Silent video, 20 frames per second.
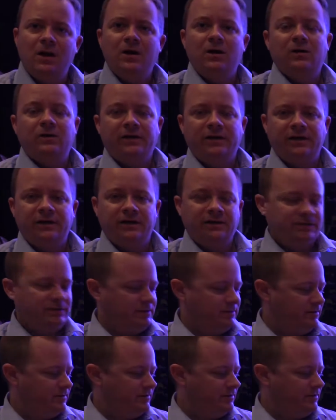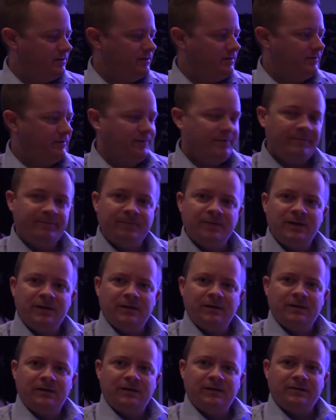Okay guys,
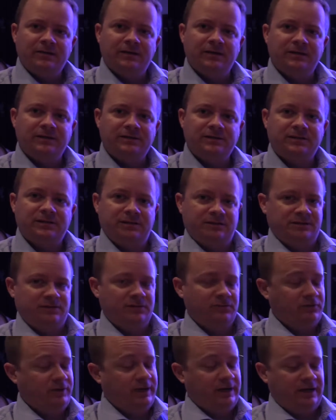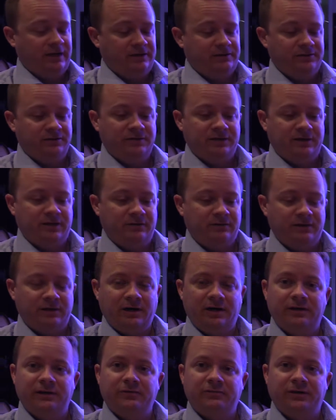this is the reactor that I would
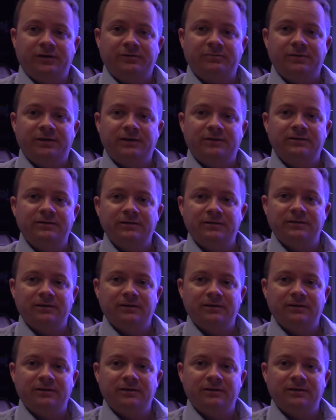highly recommend